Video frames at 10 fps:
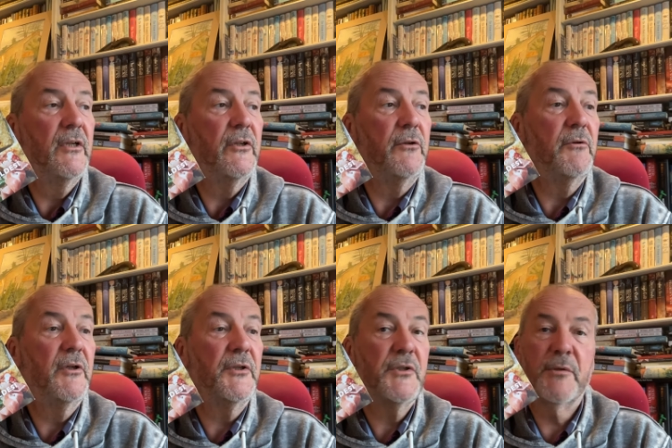you
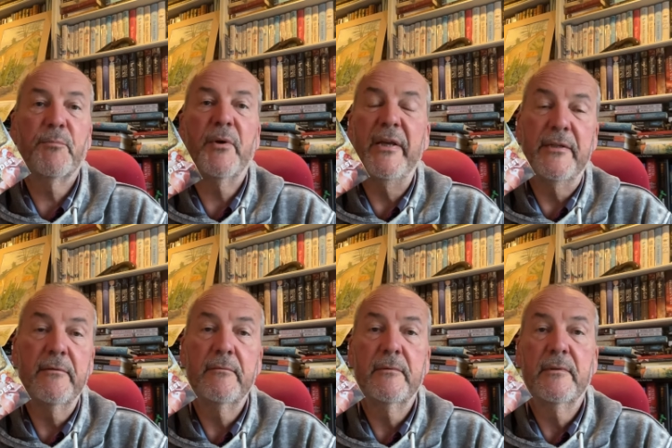can spread
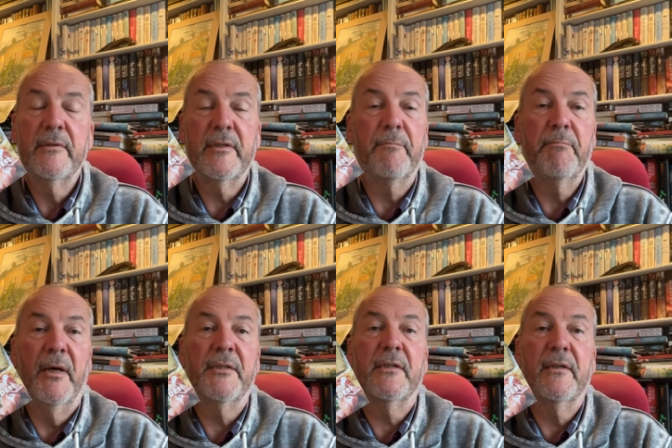some
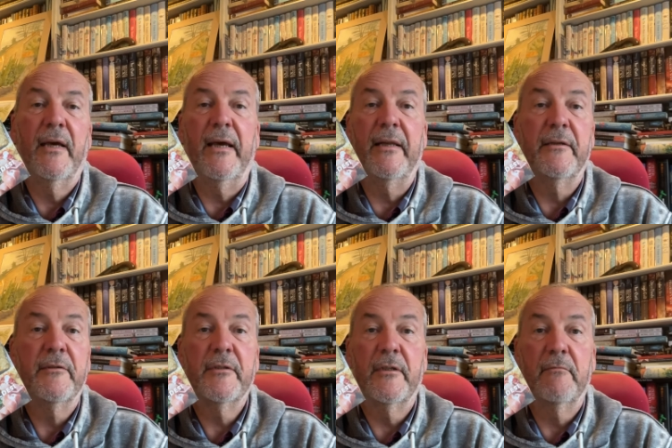butter and
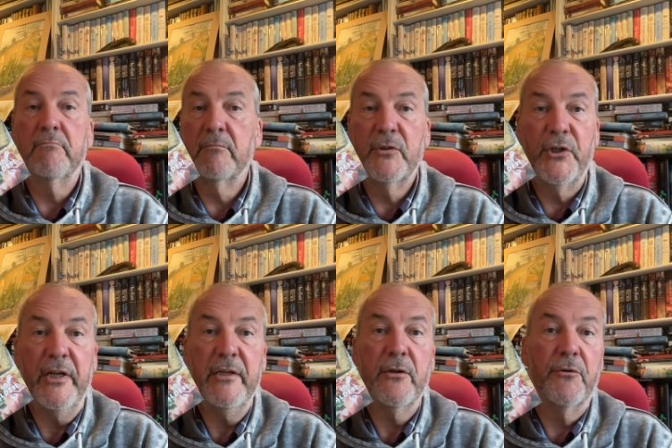some
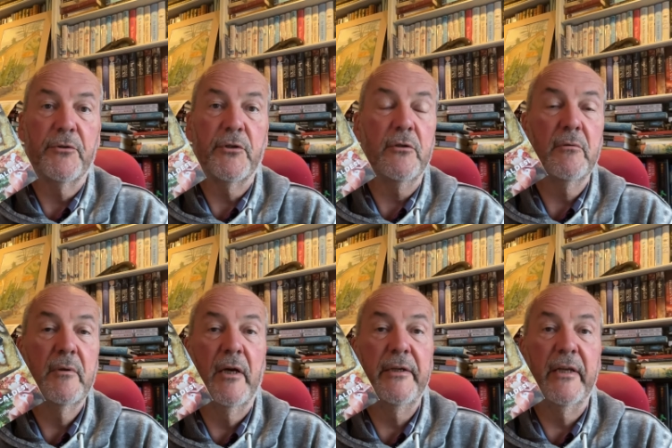cheese onto,
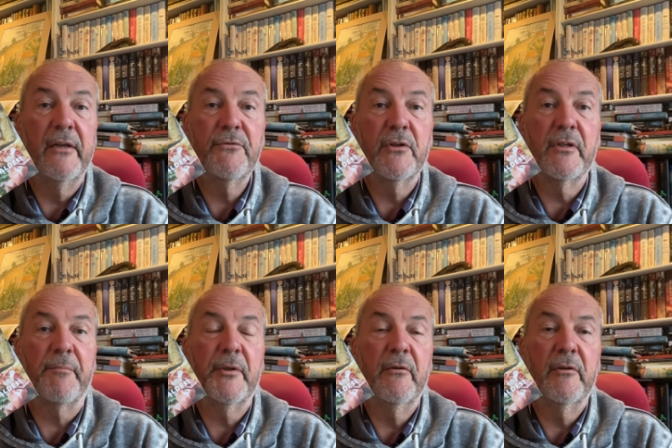and it gives you
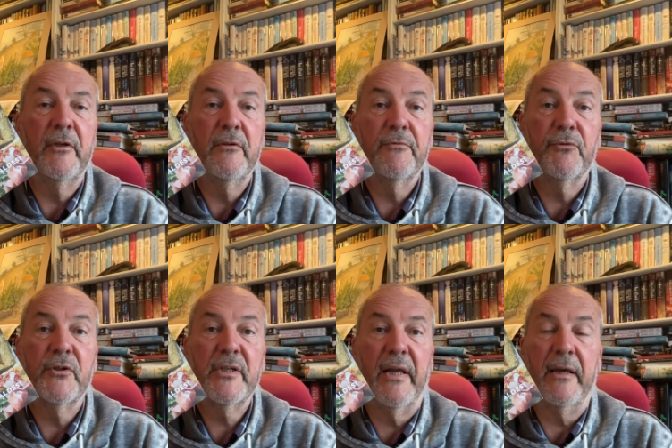something you can use for a
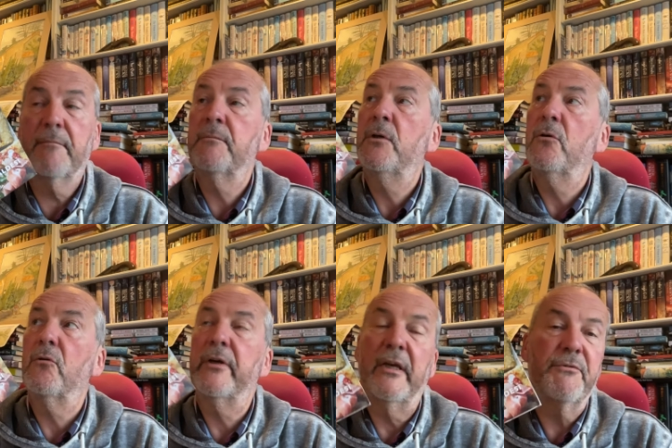snack,
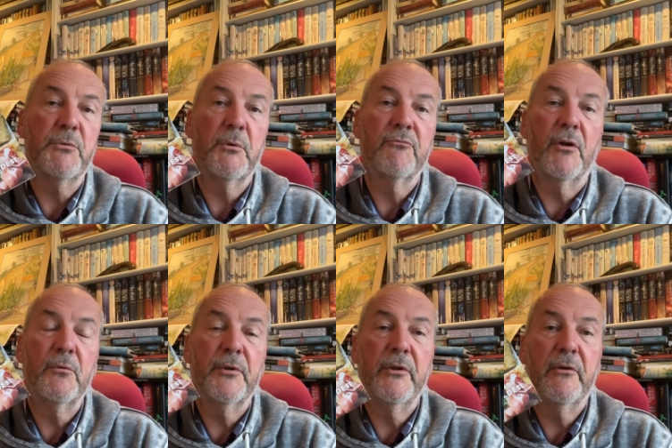or it gives you a
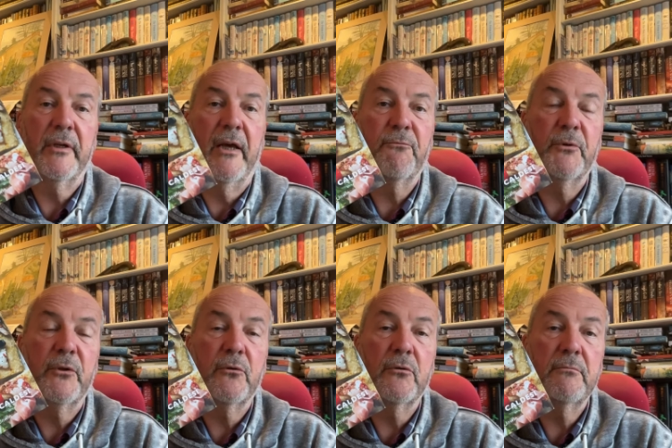roll that you can have with
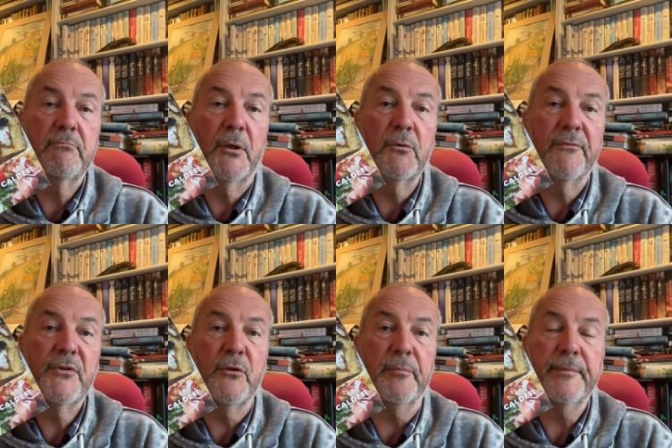your bowl of
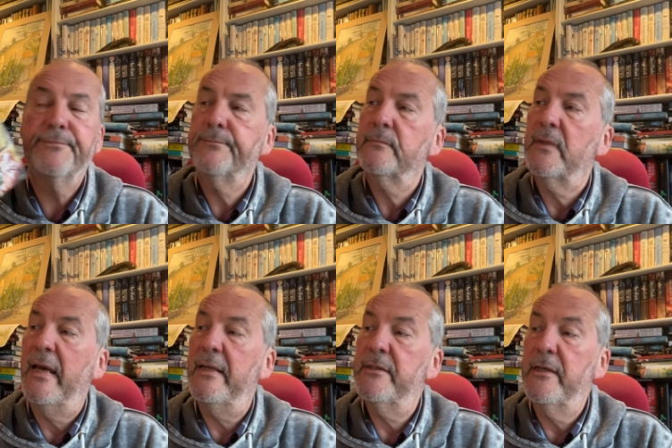soup,
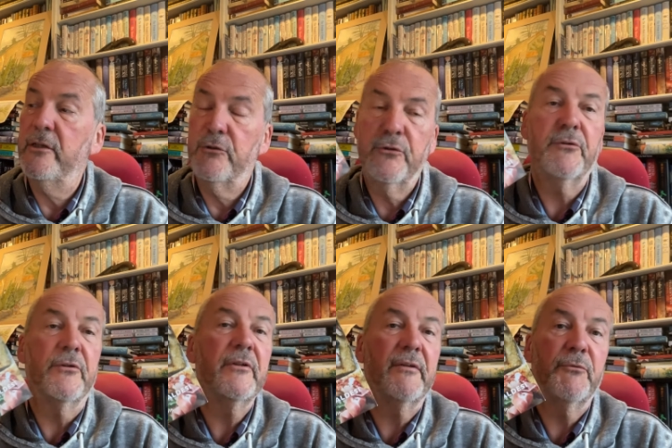and it
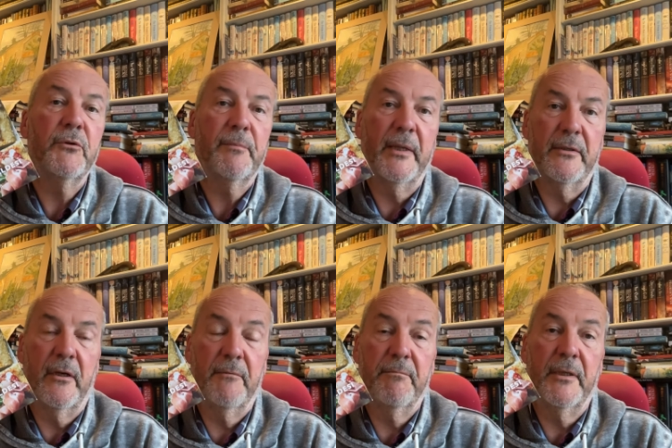shouldn't give you a blood,
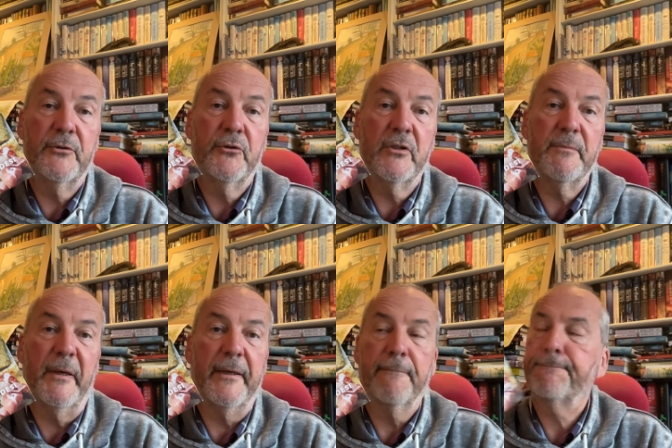a blood sugar
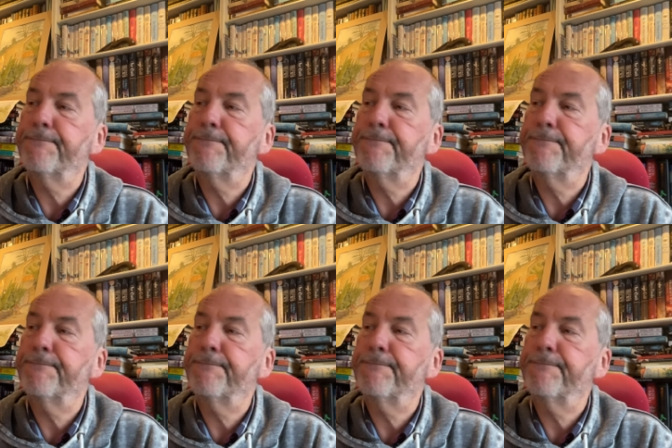spike.